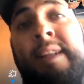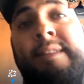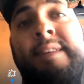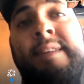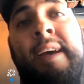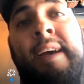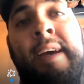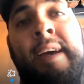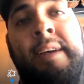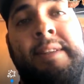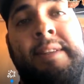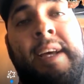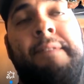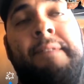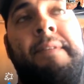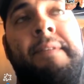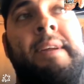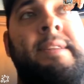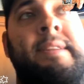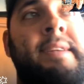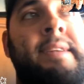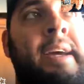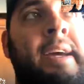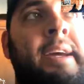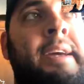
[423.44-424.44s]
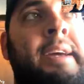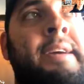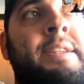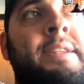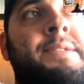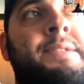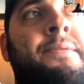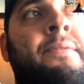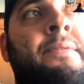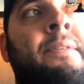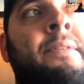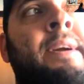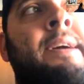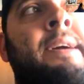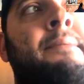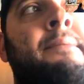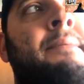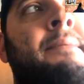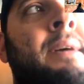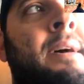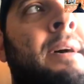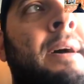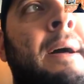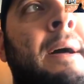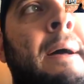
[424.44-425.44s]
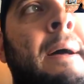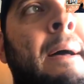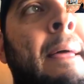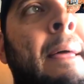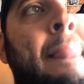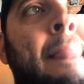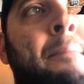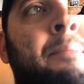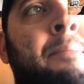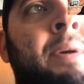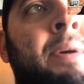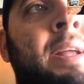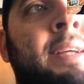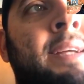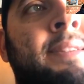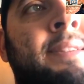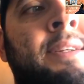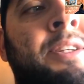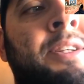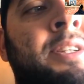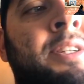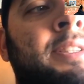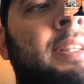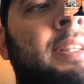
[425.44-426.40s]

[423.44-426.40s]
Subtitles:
intake, they have intake kits for it. But as such